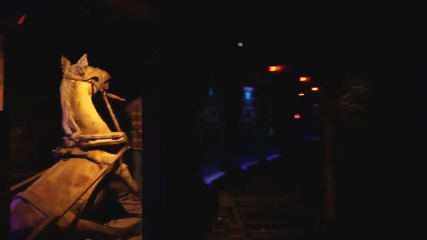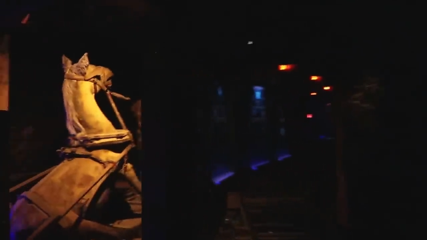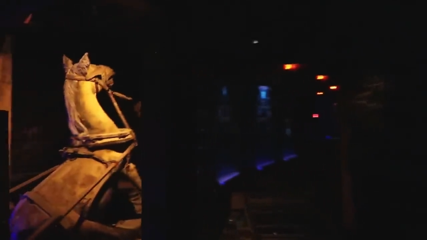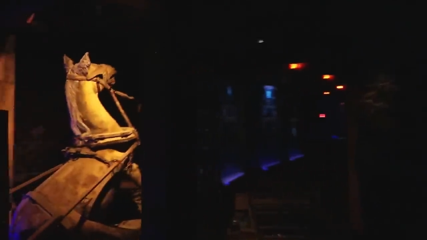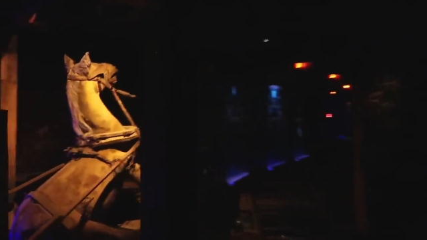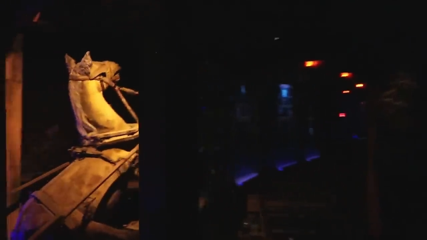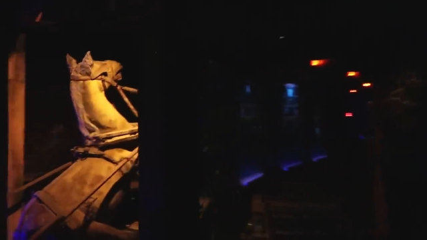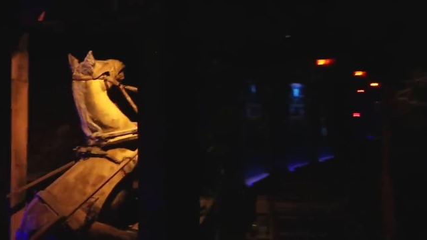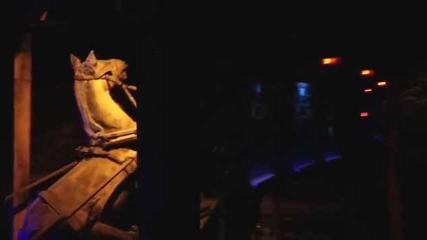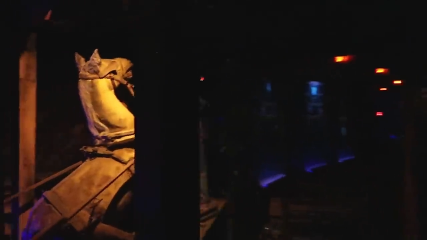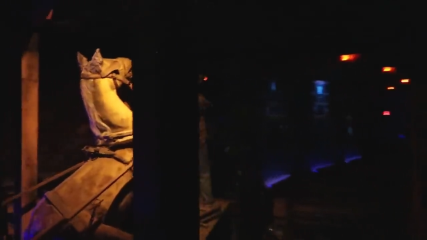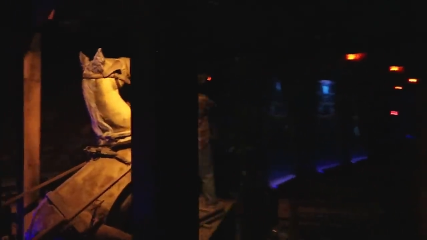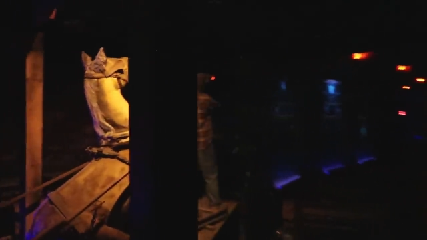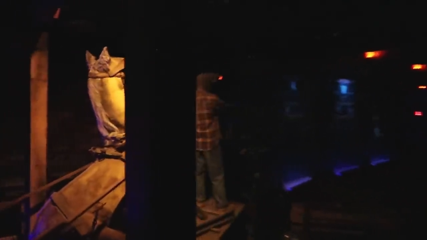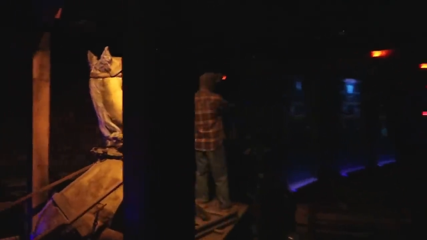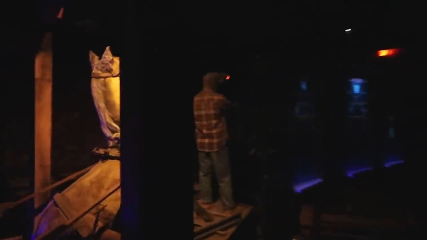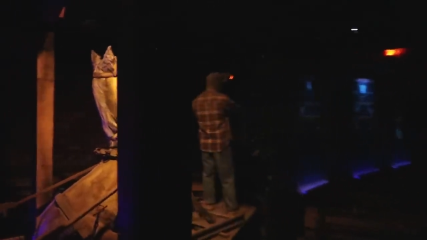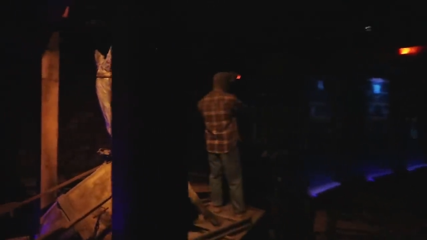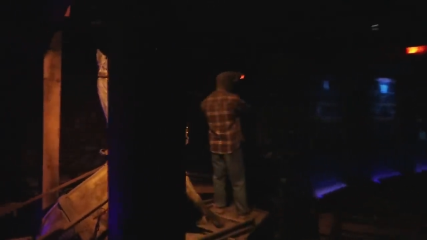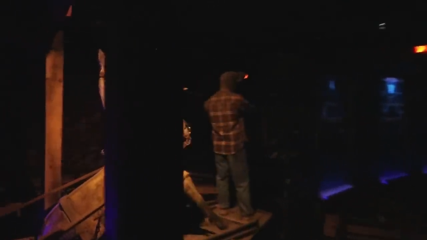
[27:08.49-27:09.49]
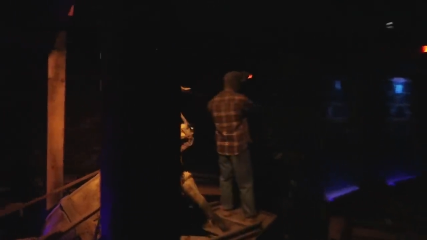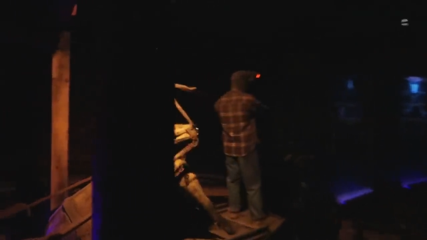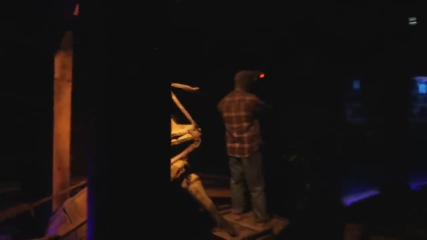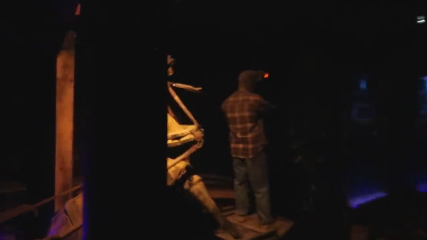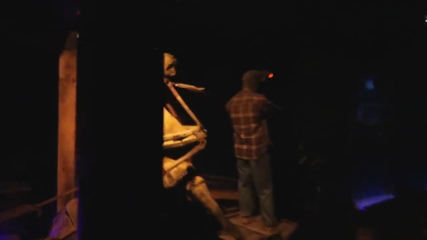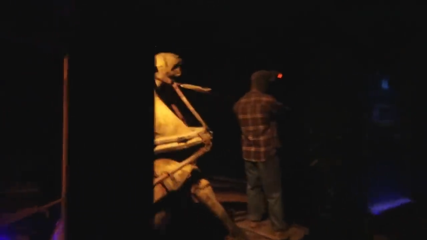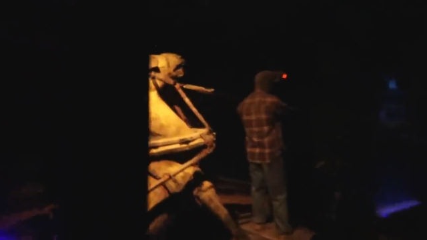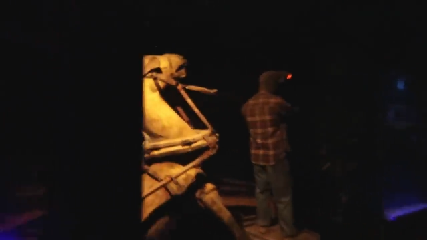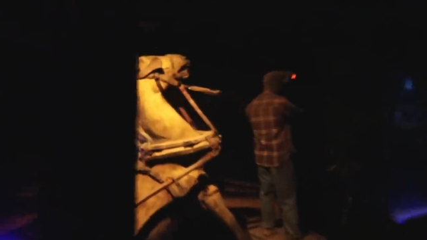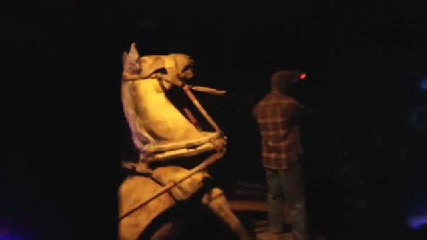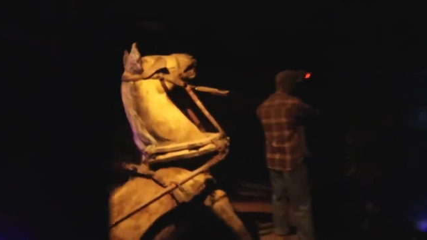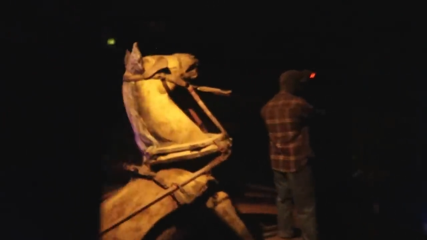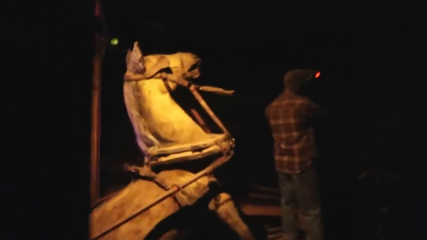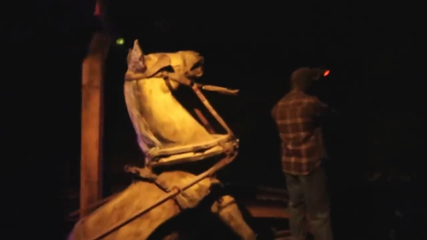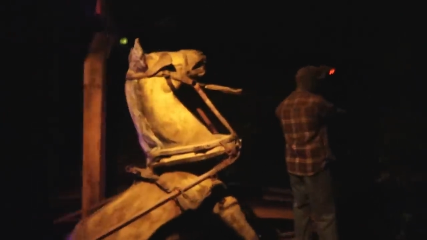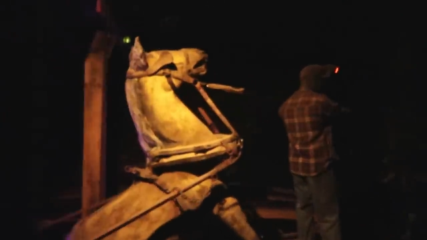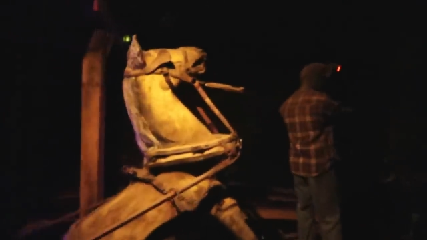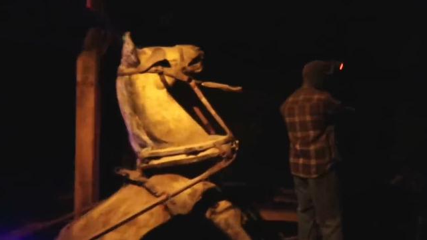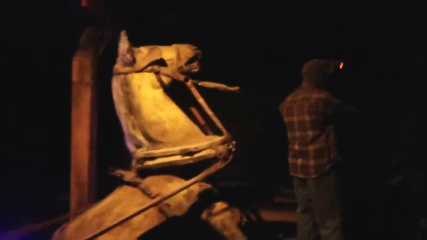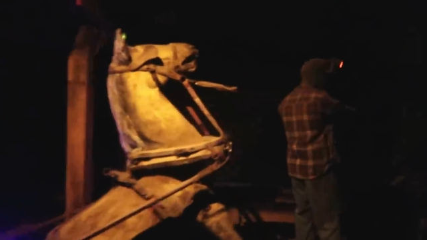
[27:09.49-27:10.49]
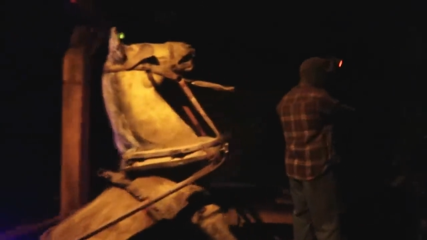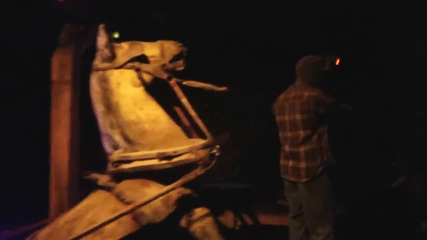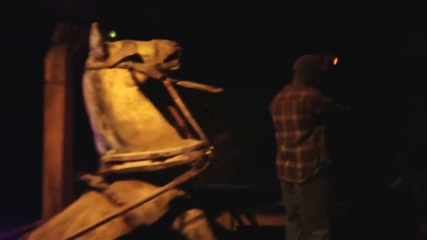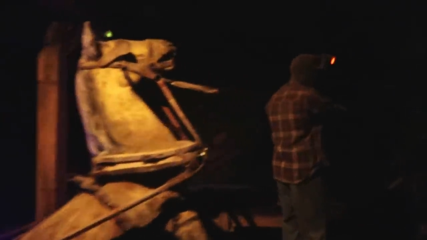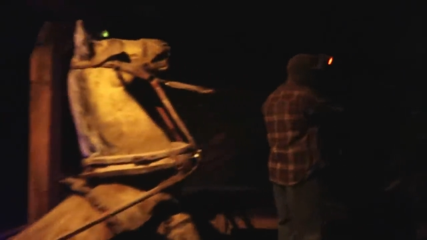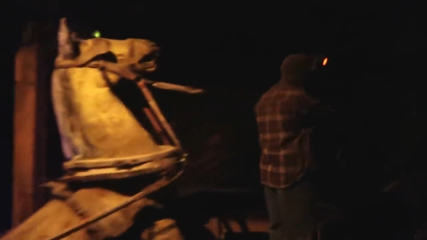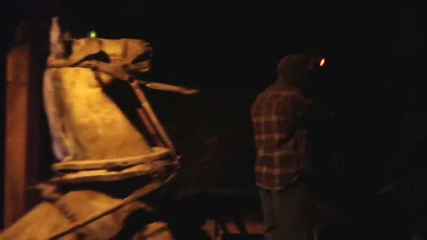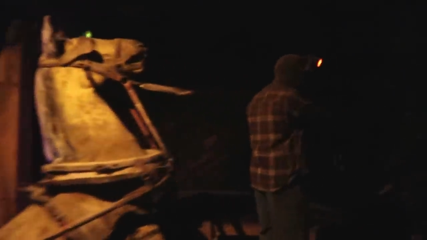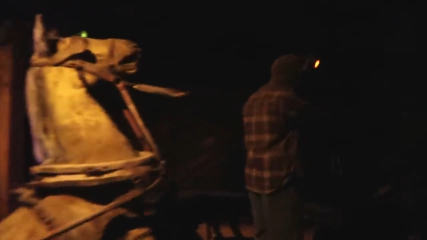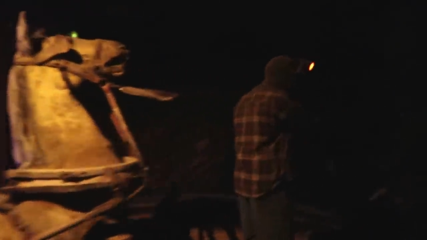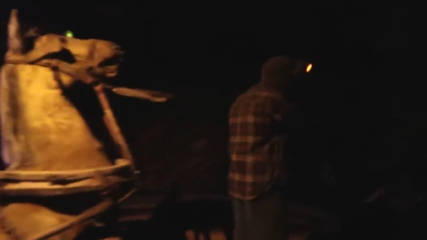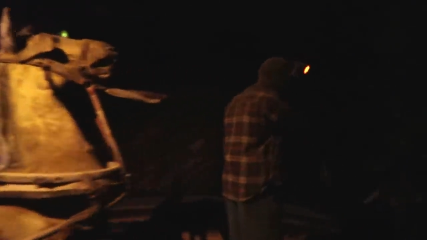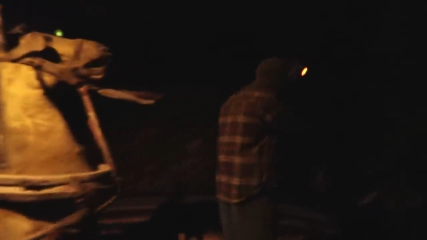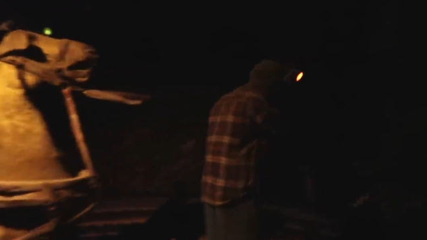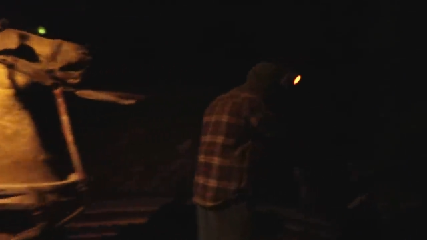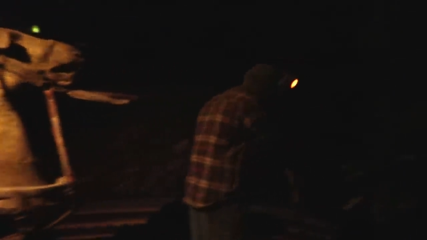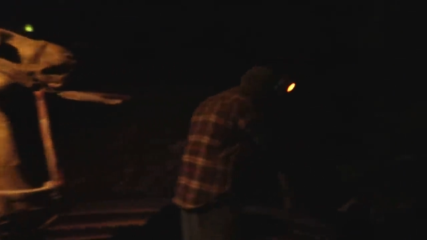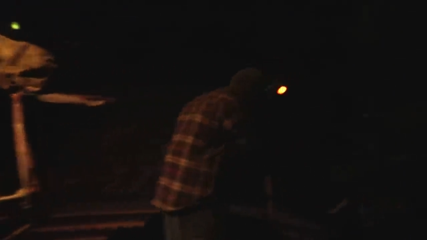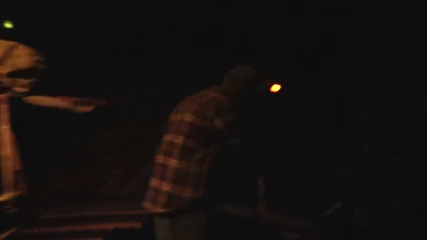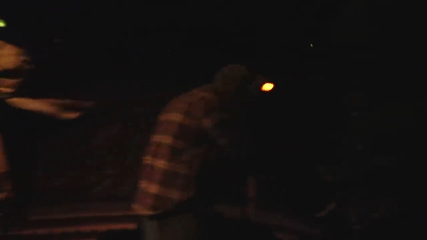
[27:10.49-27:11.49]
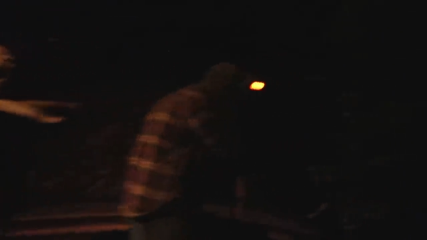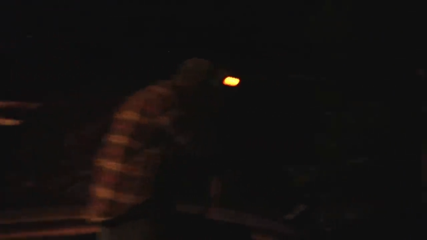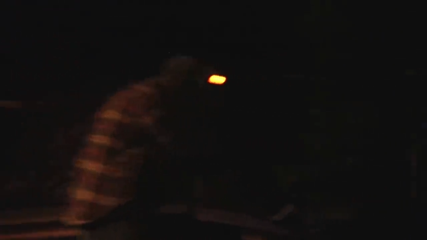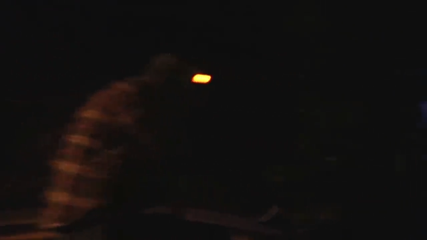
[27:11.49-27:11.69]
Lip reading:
No face is visible, so there are no lips to read.